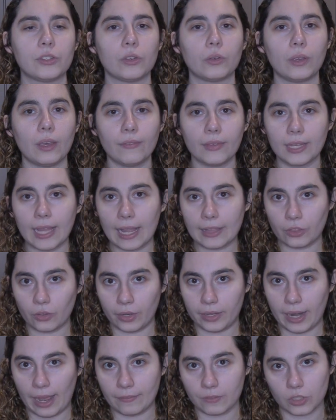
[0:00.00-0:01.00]
So giving that
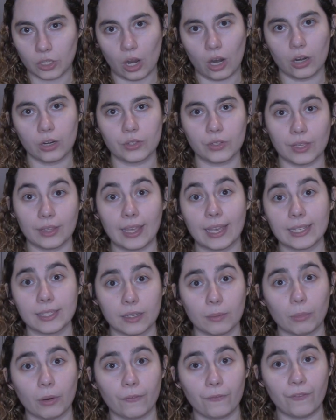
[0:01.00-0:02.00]
3.5 stars, and that
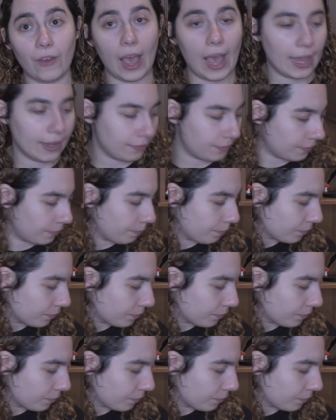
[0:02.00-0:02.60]
is number 5.